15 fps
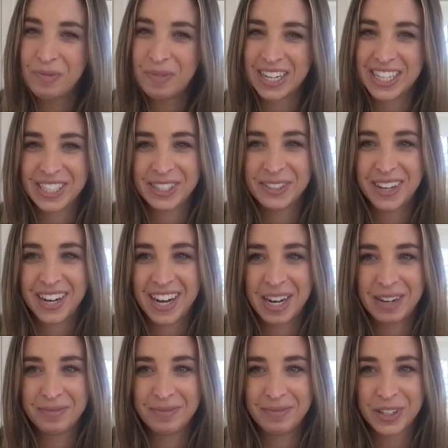I do.
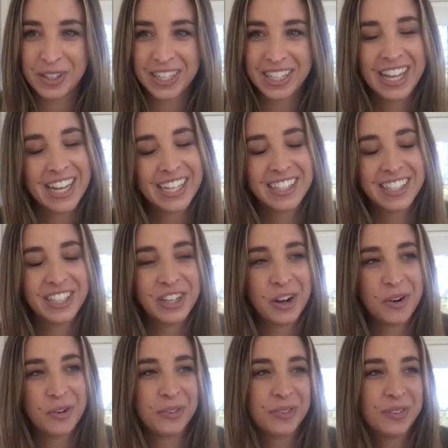Looking like,
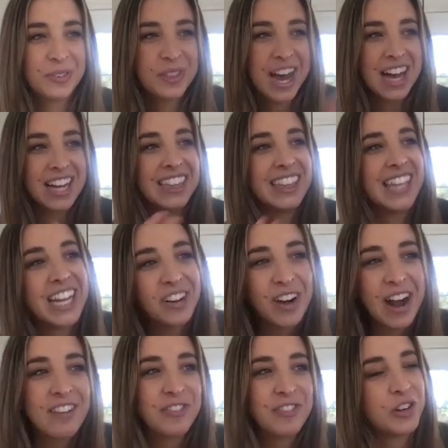that later
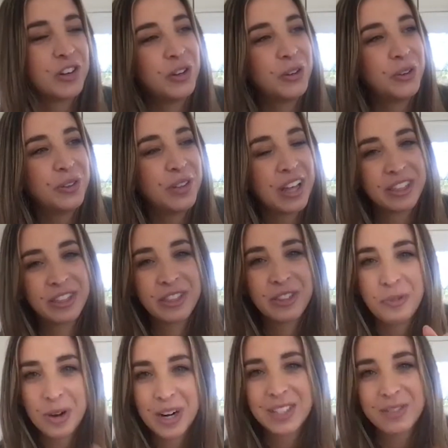afternoon
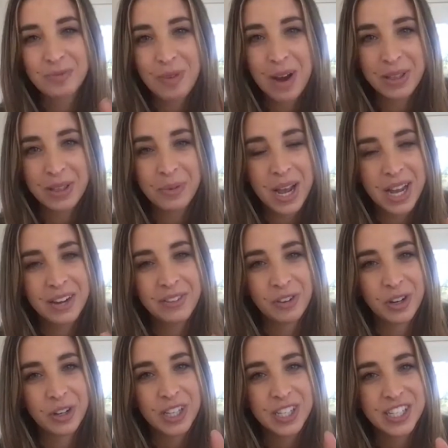by the way, if you're
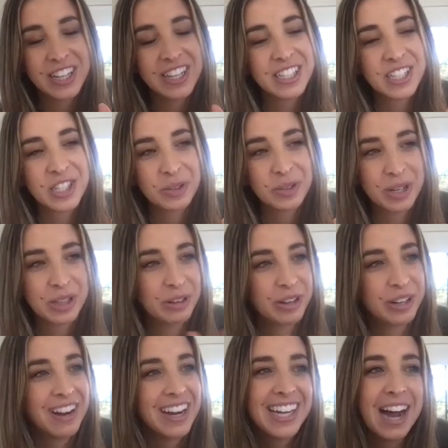listening to this, it's 3:30
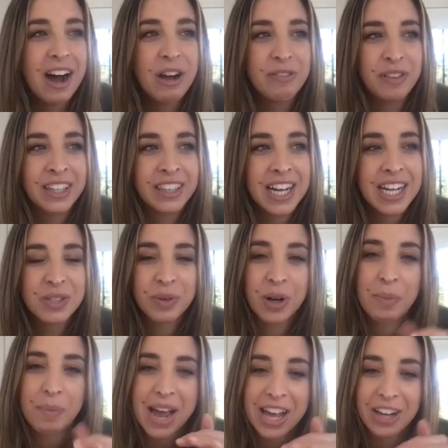right now. I feel like that's when all
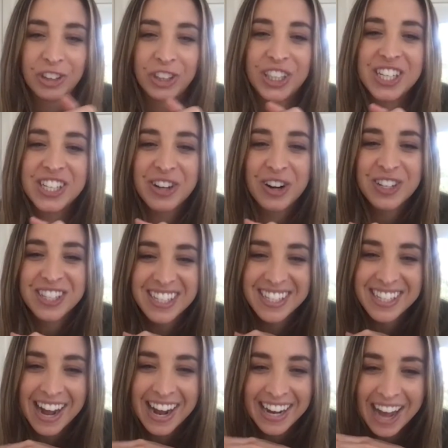my energy starts to
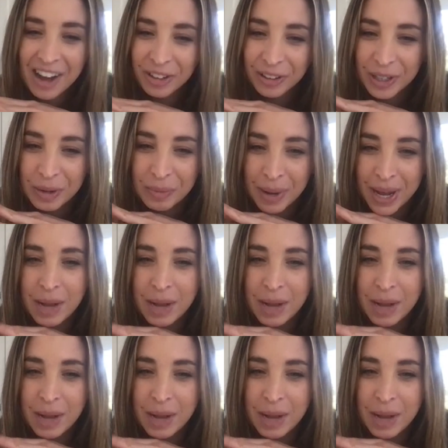die out a little bit,